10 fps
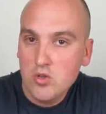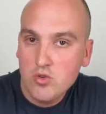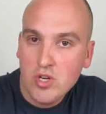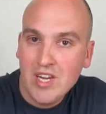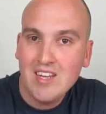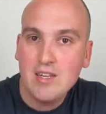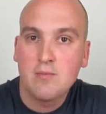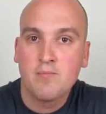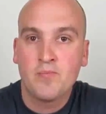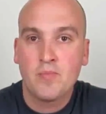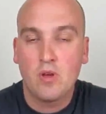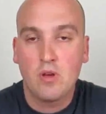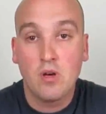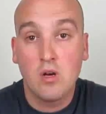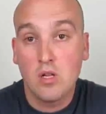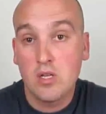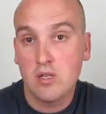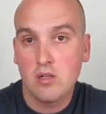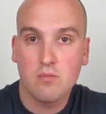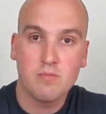train it a
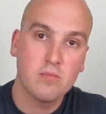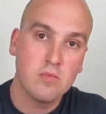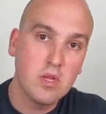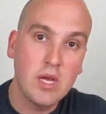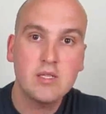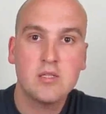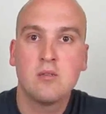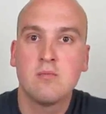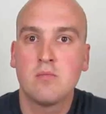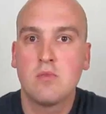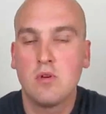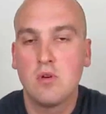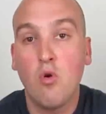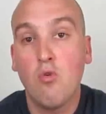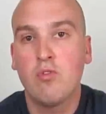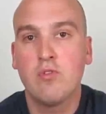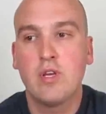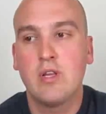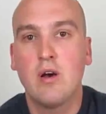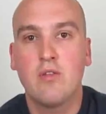little less often
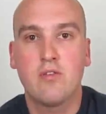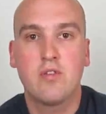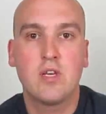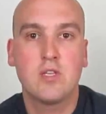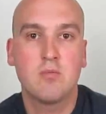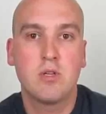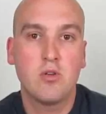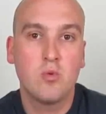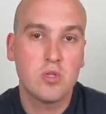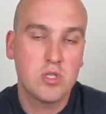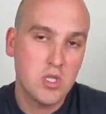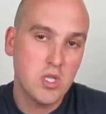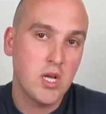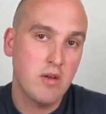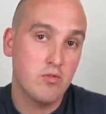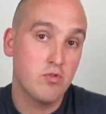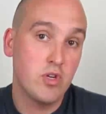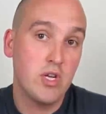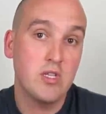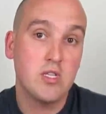than other things, but you will still have to
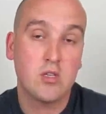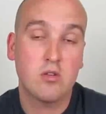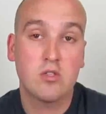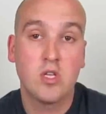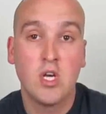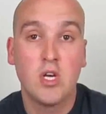train this because